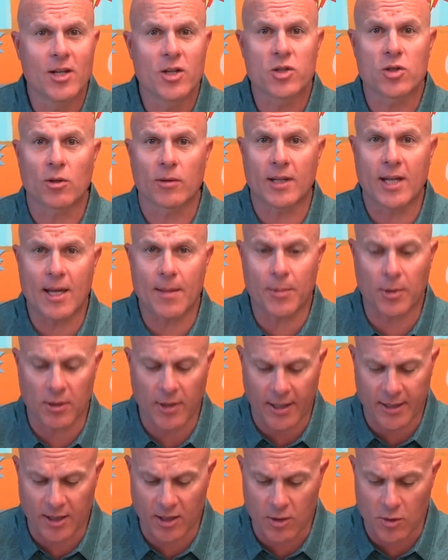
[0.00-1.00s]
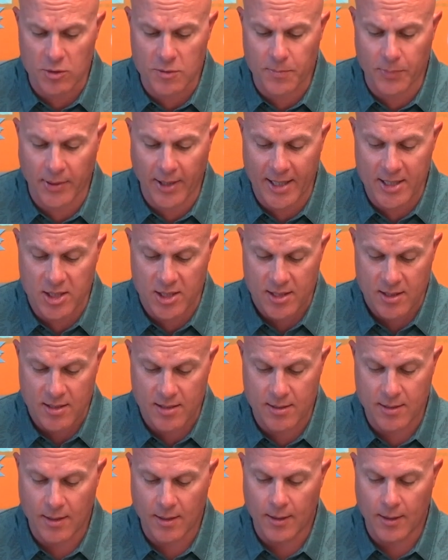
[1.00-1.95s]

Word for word: so keep collecting those pledges.